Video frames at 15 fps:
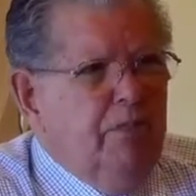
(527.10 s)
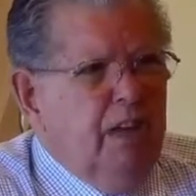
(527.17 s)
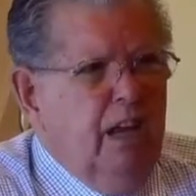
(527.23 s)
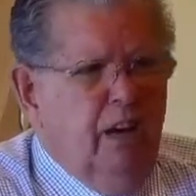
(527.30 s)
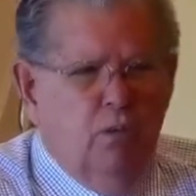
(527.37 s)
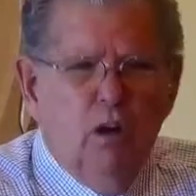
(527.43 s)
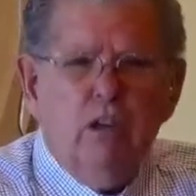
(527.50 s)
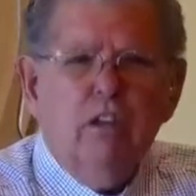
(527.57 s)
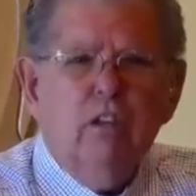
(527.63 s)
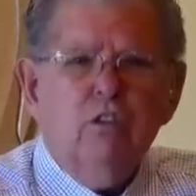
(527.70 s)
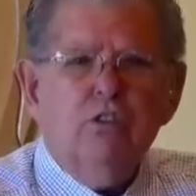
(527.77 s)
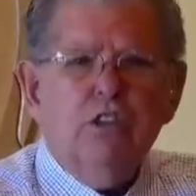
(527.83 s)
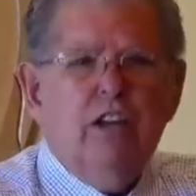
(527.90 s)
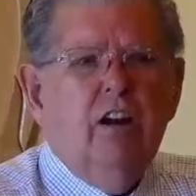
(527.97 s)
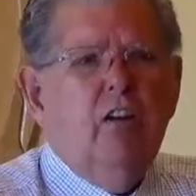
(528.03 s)
And one of
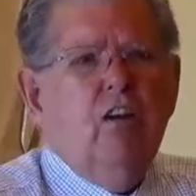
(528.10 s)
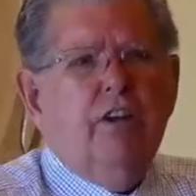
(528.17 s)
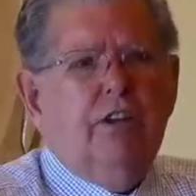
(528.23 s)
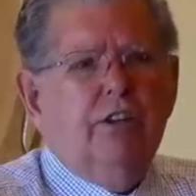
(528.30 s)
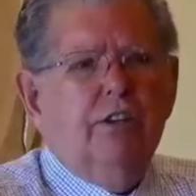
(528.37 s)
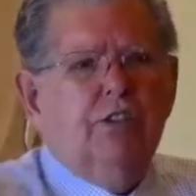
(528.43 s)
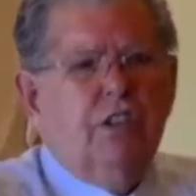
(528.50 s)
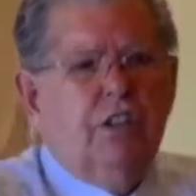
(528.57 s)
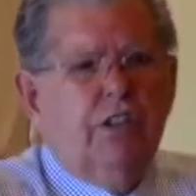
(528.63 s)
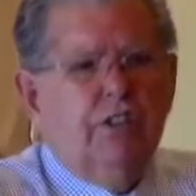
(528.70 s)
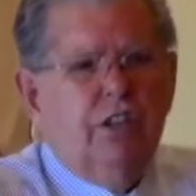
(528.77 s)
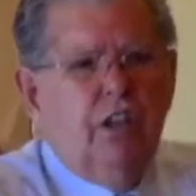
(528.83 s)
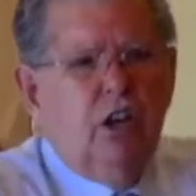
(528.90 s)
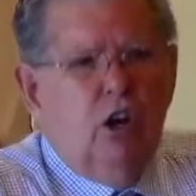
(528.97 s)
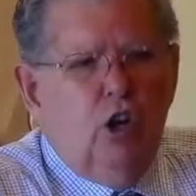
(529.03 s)
those areas that is
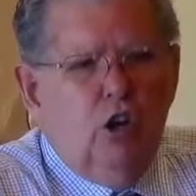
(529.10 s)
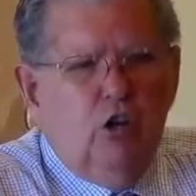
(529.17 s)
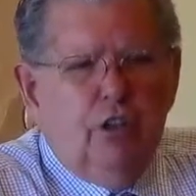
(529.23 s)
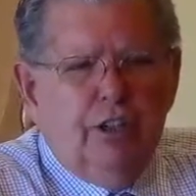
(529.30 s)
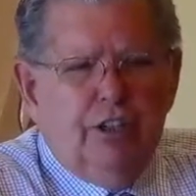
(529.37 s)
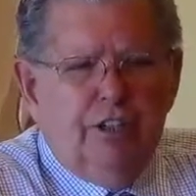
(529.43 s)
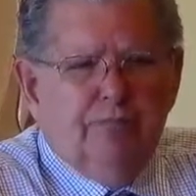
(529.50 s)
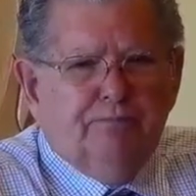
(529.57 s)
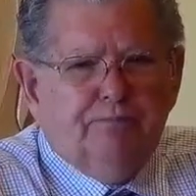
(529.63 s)
included